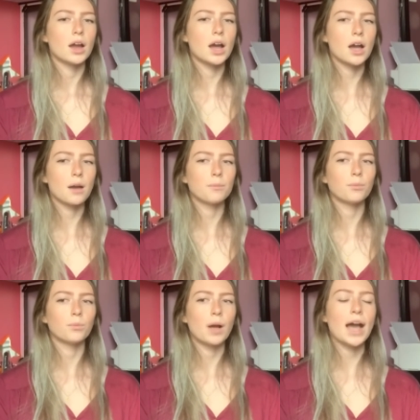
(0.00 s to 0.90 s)

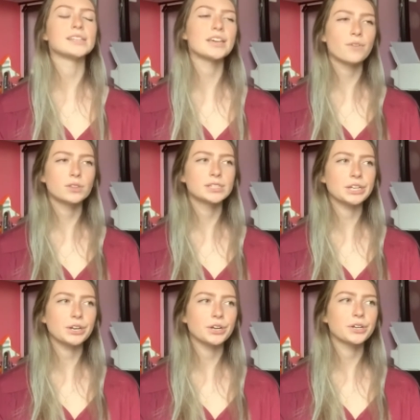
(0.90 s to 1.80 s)
Um, as I
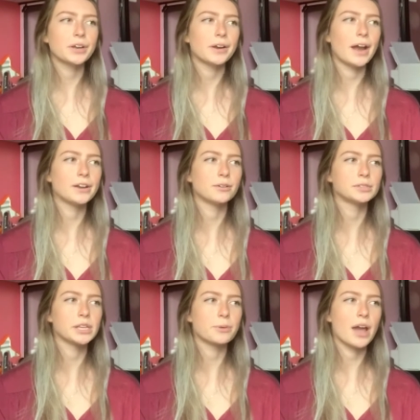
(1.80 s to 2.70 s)
volunteered, I noticed
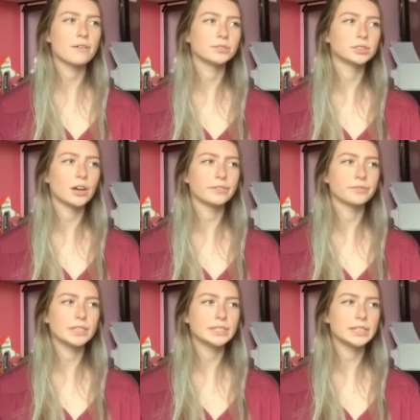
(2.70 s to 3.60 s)
that we have a lot of
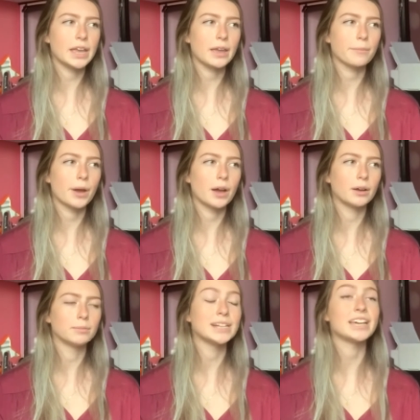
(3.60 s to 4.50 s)
the same
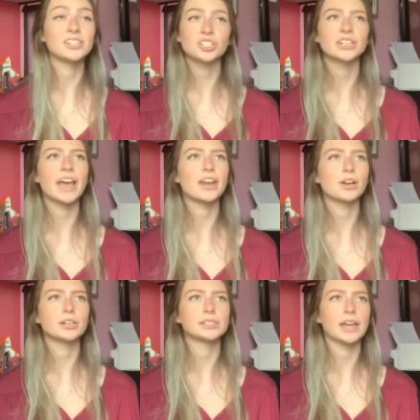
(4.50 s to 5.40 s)
um, attention
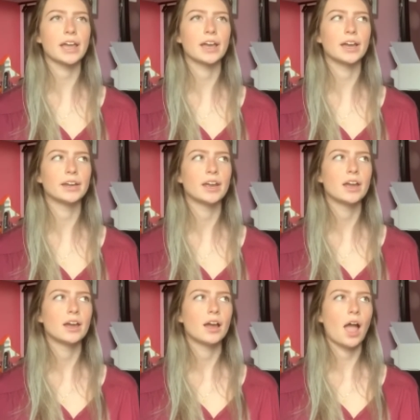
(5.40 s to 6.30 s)
getters and
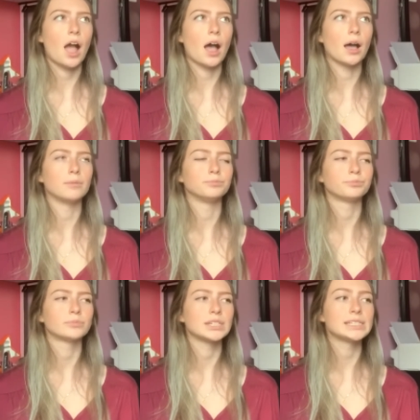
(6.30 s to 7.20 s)
um,
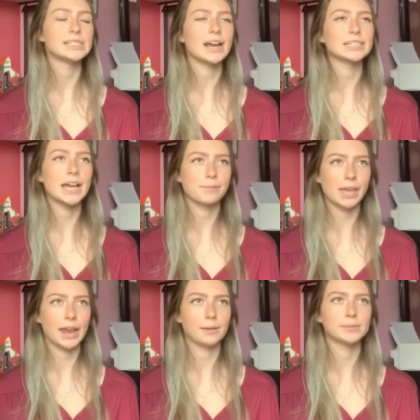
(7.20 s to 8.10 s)
snack time
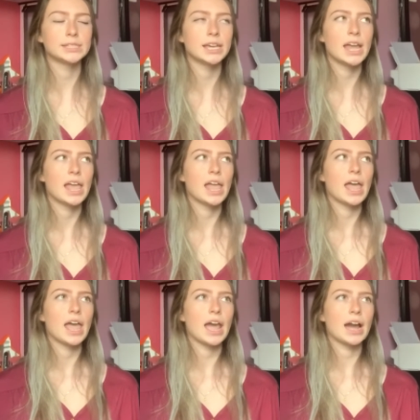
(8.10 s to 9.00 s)
games. Mm-hmm.
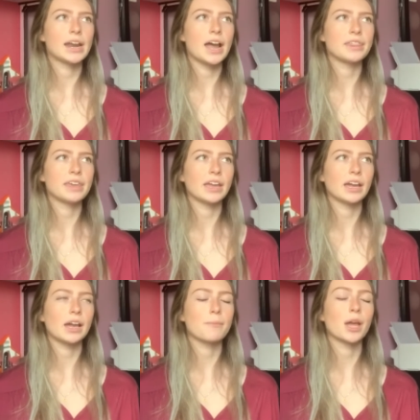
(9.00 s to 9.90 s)
And I
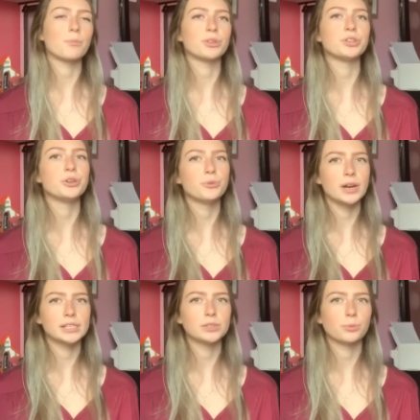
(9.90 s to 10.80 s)
think coming up with new
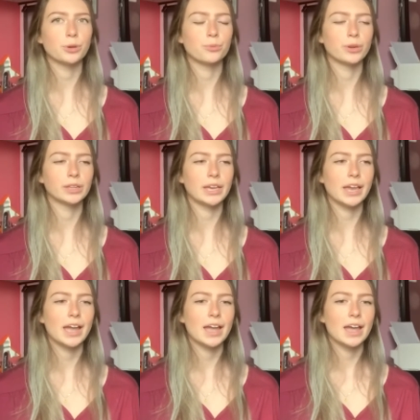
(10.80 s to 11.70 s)
ones would
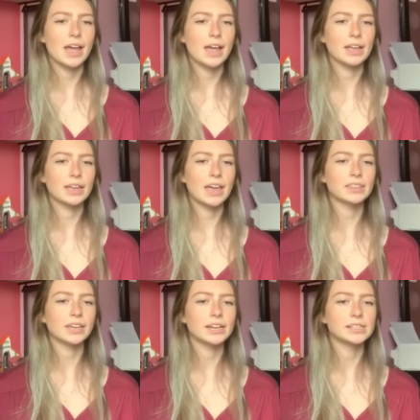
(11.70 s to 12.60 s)
really get
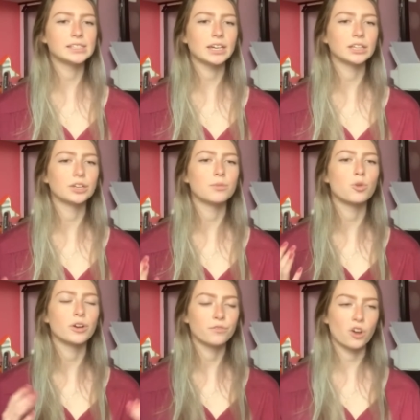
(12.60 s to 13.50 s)
the kids a little
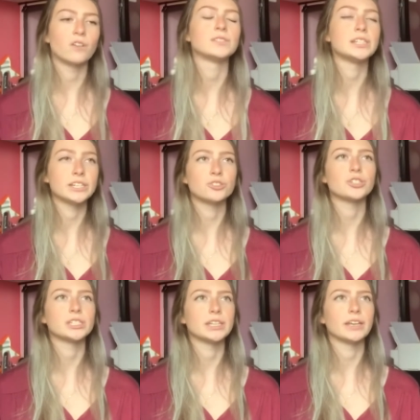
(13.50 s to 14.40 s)
more involved and
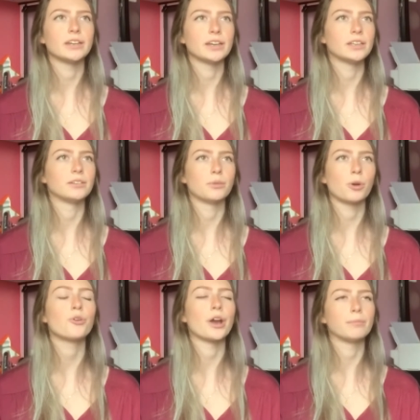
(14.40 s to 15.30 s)
interested in the
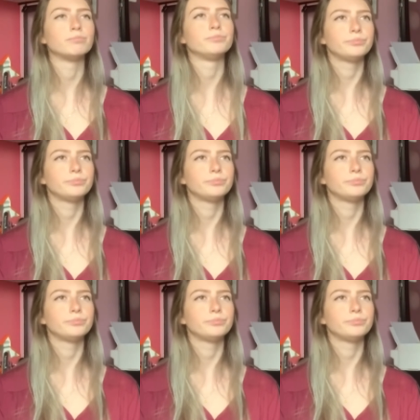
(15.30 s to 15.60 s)
program.